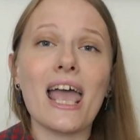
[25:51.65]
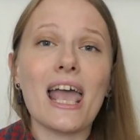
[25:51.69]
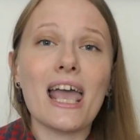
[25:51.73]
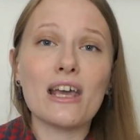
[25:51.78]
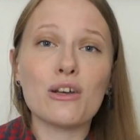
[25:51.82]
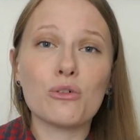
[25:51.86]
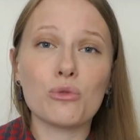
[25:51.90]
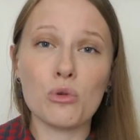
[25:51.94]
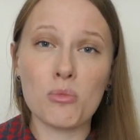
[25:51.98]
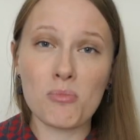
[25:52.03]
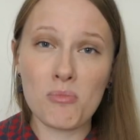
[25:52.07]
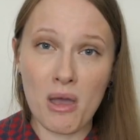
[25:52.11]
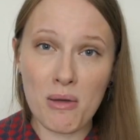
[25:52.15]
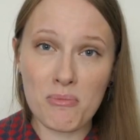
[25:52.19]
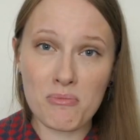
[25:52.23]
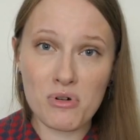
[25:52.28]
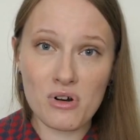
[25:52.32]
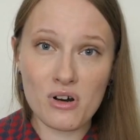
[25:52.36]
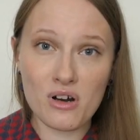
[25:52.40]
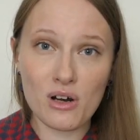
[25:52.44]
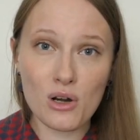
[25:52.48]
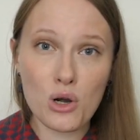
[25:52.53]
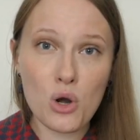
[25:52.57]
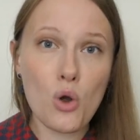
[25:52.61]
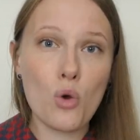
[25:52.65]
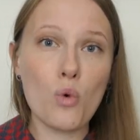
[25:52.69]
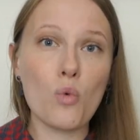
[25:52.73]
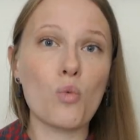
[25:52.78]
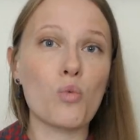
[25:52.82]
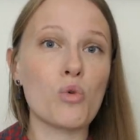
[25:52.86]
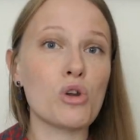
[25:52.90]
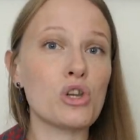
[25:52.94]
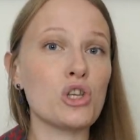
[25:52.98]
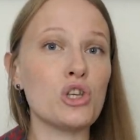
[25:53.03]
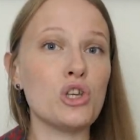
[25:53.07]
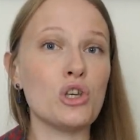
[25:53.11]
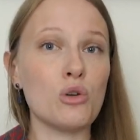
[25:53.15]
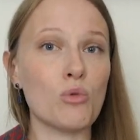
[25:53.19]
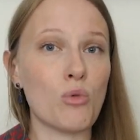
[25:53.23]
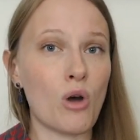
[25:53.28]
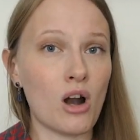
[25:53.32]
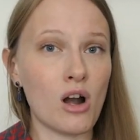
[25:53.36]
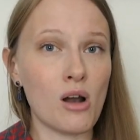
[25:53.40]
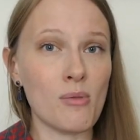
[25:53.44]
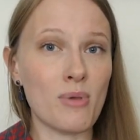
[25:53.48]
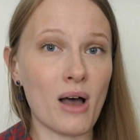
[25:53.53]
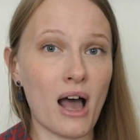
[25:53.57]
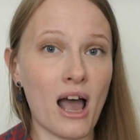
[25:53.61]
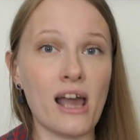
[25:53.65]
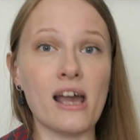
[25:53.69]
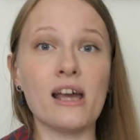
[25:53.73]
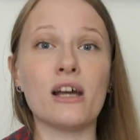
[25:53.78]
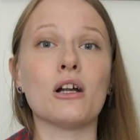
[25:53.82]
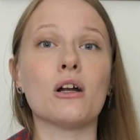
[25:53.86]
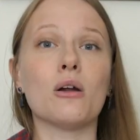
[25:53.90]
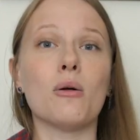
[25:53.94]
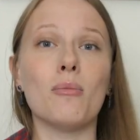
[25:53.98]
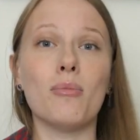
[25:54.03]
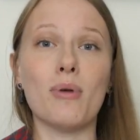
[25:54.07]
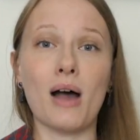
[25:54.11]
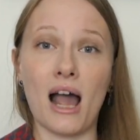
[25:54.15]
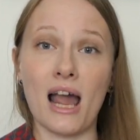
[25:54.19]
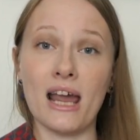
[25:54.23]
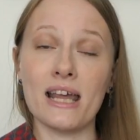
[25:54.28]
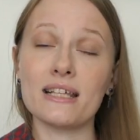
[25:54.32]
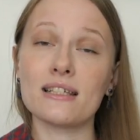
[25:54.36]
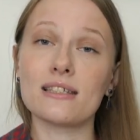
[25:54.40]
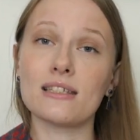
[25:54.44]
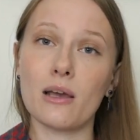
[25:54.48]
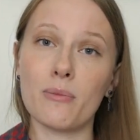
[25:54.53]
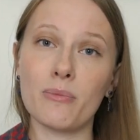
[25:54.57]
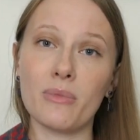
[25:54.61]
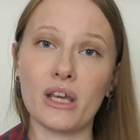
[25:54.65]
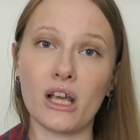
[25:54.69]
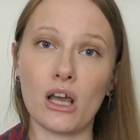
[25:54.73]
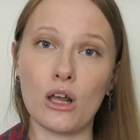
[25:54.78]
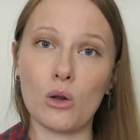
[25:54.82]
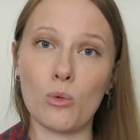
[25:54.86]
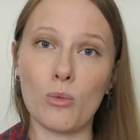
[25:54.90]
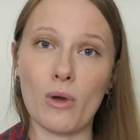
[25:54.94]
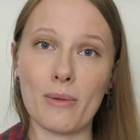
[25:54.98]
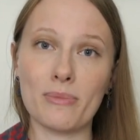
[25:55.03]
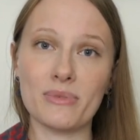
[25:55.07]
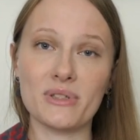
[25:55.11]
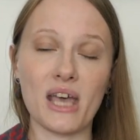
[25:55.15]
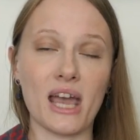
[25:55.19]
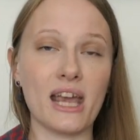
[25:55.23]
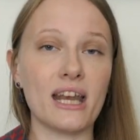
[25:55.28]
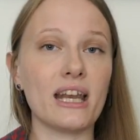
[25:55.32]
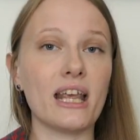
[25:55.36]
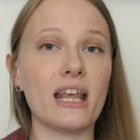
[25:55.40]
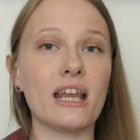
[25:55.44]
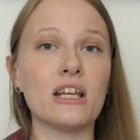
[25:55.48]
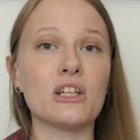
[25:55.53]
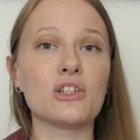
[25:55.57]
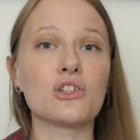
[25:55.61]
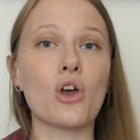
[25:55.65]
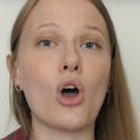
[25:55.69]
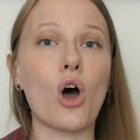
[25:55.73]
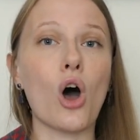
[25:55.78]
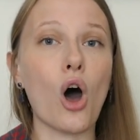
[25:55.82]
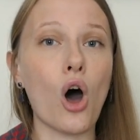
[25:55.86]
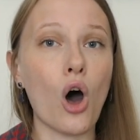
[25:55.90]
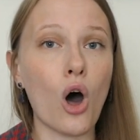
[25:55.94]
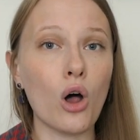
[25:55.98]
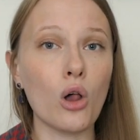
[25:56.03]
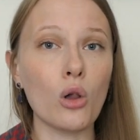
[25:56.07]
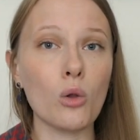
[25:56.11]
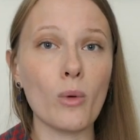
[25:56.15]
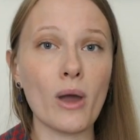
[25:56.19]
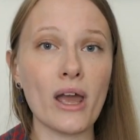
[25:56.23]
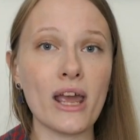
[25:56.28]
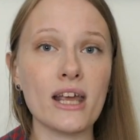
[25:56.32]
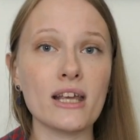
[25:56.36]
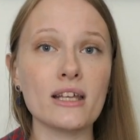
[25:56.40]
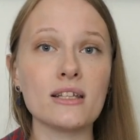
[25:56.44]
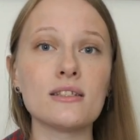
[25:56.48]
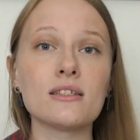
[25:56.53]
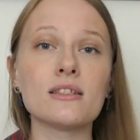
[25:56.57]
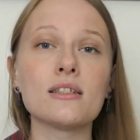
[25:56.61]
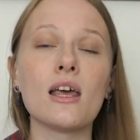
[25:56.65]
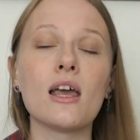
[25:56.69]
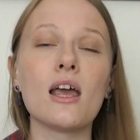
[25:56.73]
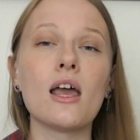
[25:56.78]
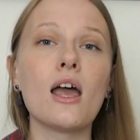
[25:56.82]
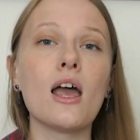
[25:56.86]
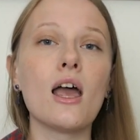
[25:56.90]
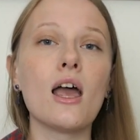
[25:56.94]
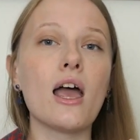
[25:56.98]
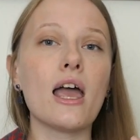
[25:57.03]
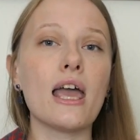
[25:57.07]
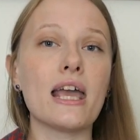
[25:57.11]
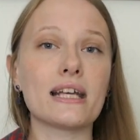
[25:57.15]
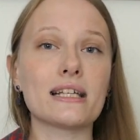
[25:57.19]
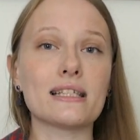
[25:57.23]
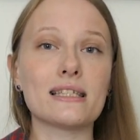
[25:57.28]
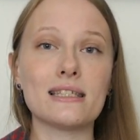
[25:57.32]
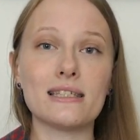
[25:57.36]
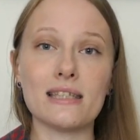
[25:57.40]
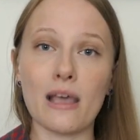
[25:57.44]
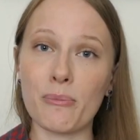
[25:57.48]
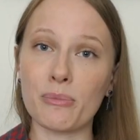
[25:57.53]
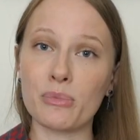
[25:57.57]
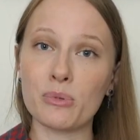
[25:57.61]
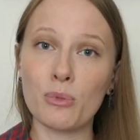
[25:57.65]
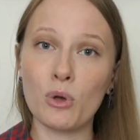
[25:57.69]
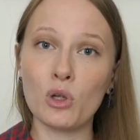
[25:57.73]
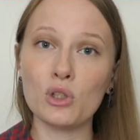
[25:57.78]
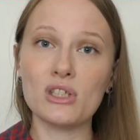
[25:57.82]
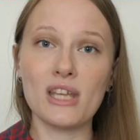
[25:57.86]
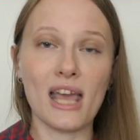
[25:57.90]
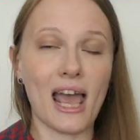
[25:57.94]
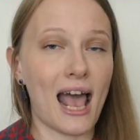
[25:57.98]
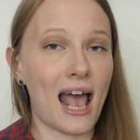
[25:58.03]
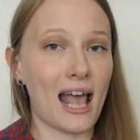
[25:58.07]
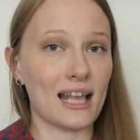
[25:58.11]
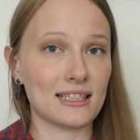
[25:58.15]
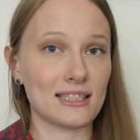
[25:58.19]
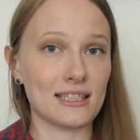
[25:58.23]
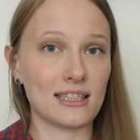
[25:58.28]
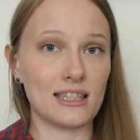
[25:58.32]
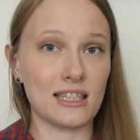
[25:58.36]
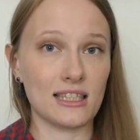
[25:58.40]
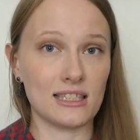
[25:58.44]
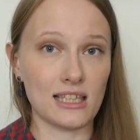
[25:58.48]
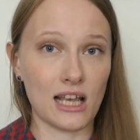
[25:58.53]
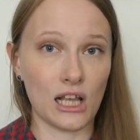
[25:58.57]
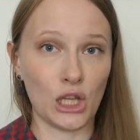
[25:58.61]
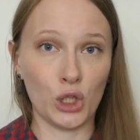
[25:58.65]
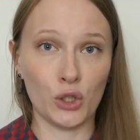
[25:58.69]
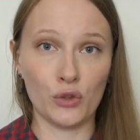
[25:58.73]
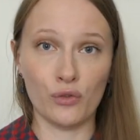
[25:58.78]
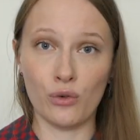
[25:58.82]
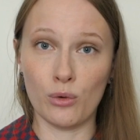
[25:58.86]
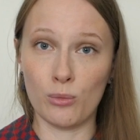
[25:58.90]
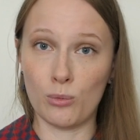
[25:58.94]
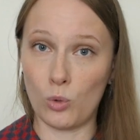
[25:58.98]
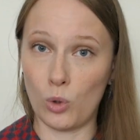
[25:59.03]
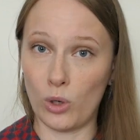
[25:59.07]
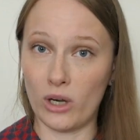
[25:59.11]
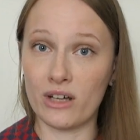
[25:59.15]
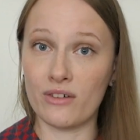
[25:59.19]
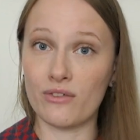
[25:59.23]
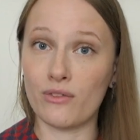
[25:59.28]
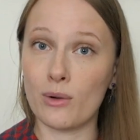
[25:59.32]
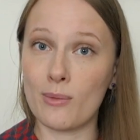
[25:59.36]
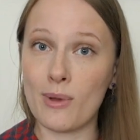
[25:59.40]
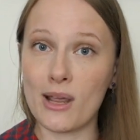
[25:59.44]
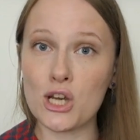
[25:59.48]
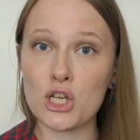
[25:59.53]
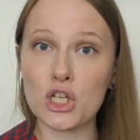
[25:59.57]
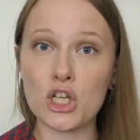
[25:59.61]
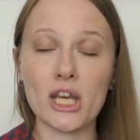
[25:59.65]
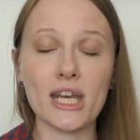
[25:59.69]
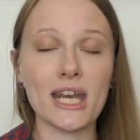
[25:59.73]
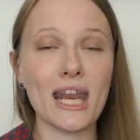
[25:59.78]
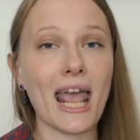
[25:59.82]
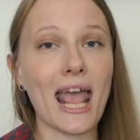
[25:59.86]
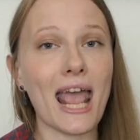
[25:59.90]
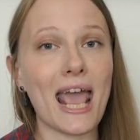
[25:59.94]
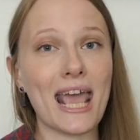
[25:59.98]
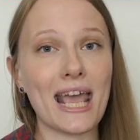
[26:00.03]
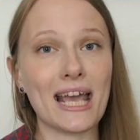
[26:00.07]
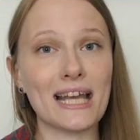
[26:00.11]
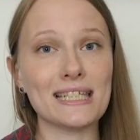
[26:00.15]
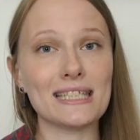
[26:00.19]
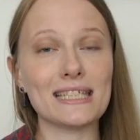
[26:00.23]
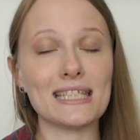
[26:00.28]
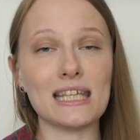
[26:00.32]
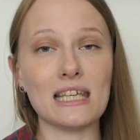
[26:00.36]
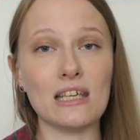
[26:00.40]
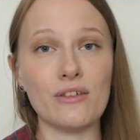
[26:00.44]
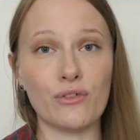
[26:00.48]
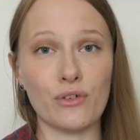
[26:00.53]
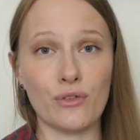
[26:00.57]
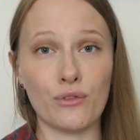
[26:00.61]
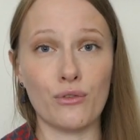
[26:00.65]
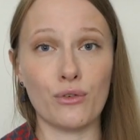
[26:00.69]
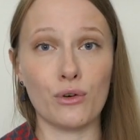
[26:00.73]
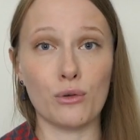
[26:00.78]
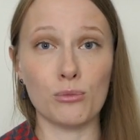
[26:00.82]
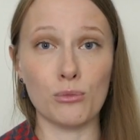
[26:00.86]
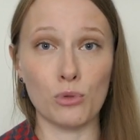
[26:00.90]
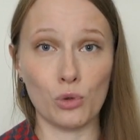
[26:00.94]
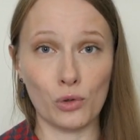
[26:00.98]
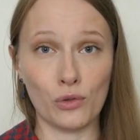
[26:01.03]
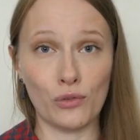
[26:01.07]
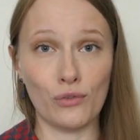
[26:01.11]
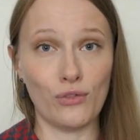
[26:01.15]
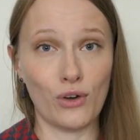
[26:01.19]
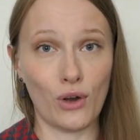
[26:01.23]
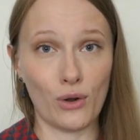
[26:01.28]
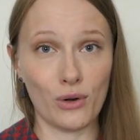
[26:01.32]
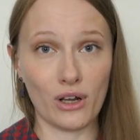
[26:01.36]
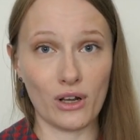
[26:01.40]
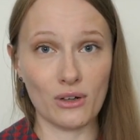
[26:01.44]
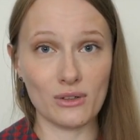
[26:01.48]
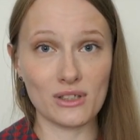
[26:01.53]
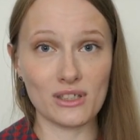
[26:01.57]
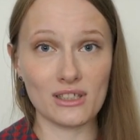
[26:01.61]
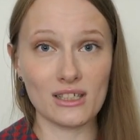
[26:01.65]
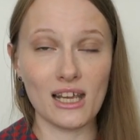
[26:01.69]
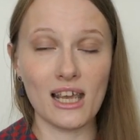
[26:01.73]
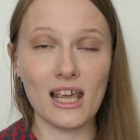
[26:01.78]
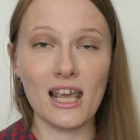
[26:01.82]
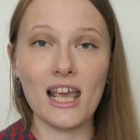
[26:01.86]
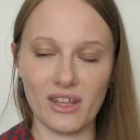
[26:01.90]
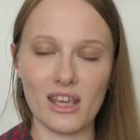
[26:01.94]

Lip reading: And remember, when you are a buyer buying something on a website, it is always acceptable to ask the seller for more information and even for more photos.